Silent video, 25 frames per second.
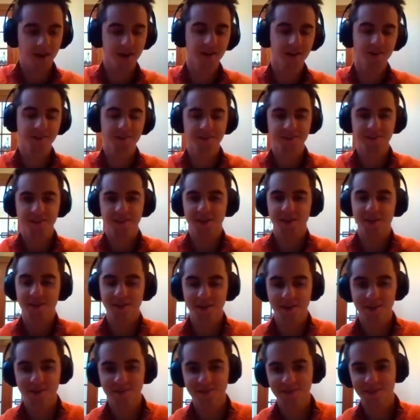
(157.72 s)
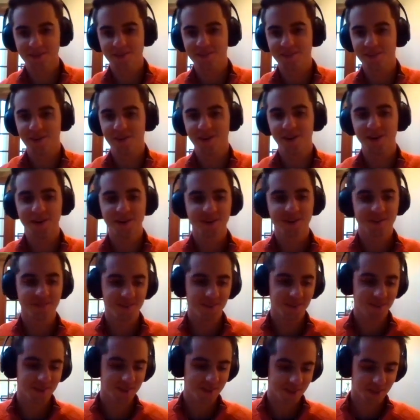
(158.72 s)
know it's like a little bit of an
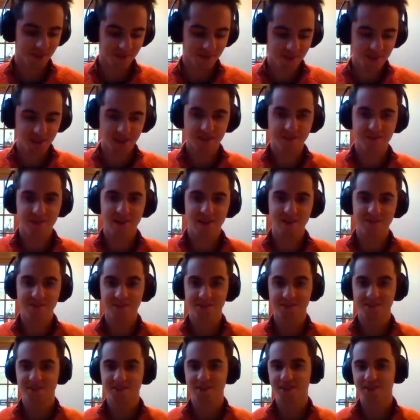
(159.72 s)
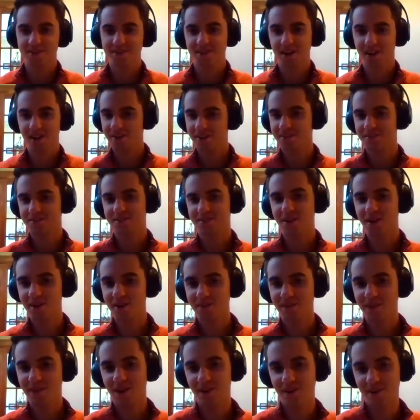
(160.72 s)
unconventional pick, but I'm just trusting their
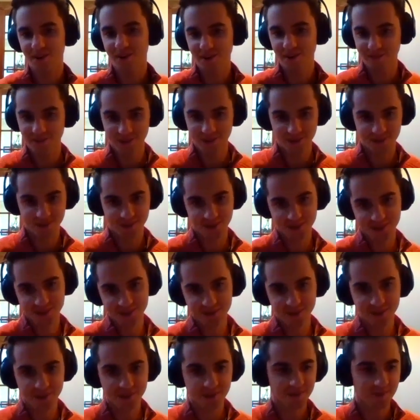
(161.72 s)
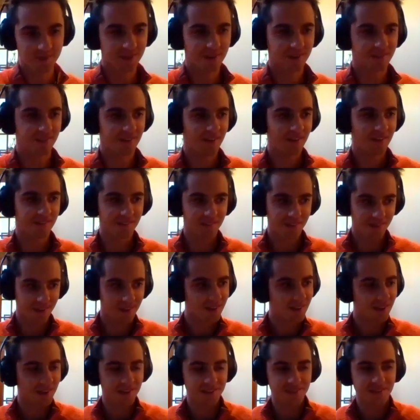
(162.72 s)
star power. I've been a Russell Westbrook fan for
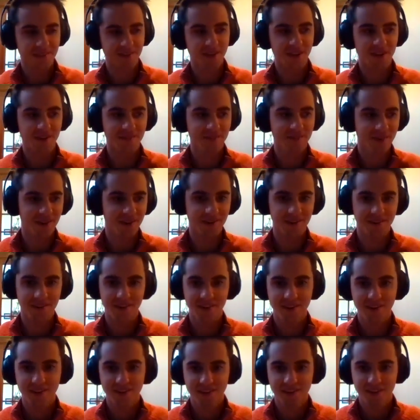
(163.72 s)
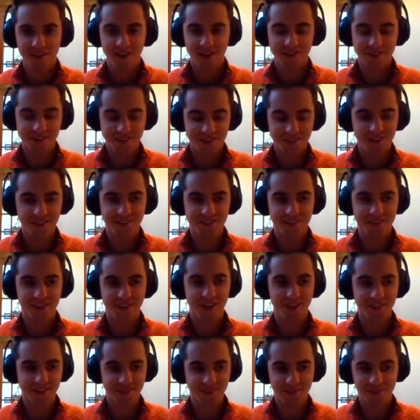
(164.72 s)
a long time, and I trust
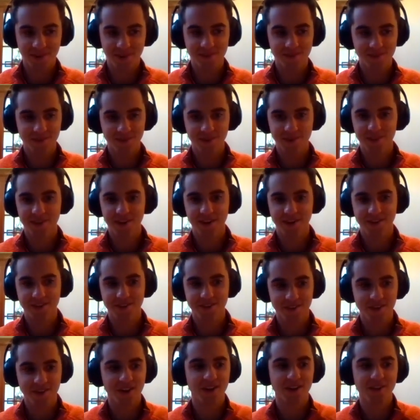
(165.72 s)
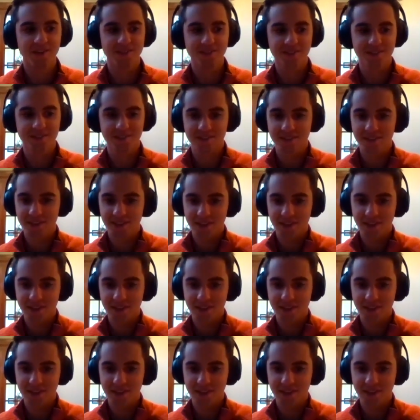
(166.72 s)
that duo more than I trust